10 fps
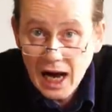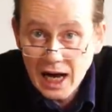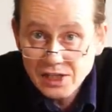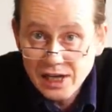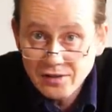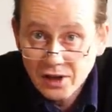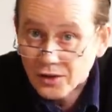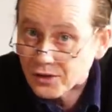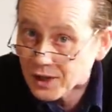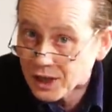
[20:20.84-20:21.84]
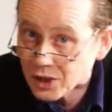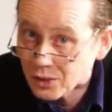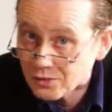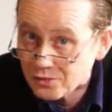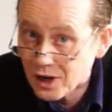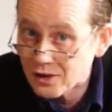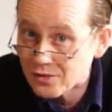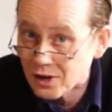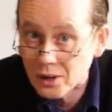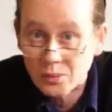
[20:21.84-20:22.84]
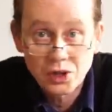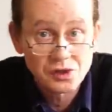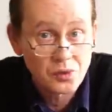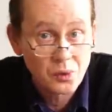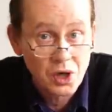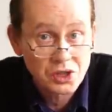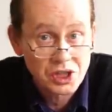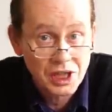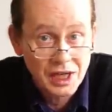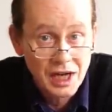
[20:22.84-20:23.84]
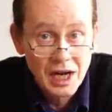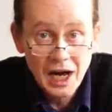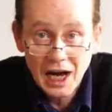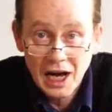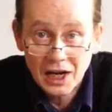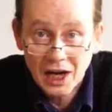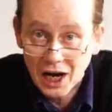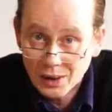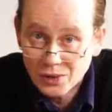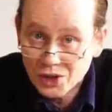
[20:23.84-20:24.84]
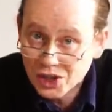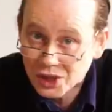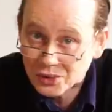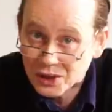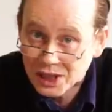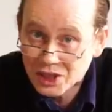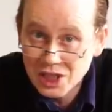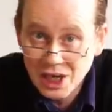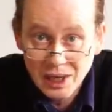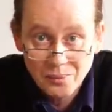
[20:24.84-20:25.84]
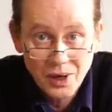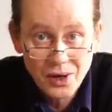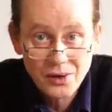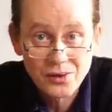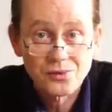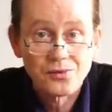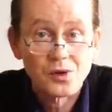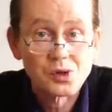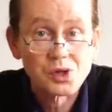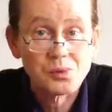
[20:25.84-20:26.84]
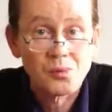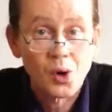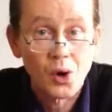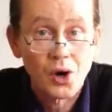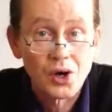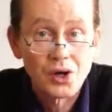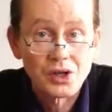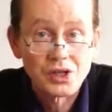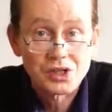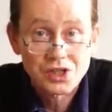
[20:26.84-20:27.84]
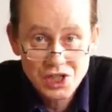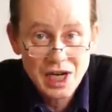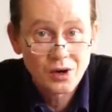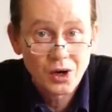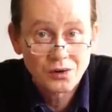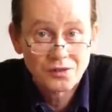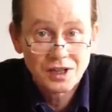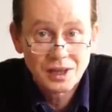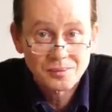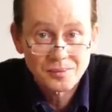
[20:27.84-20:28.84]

As ever, thank you very, very much for watching, and I will see you next time for some more Zenography.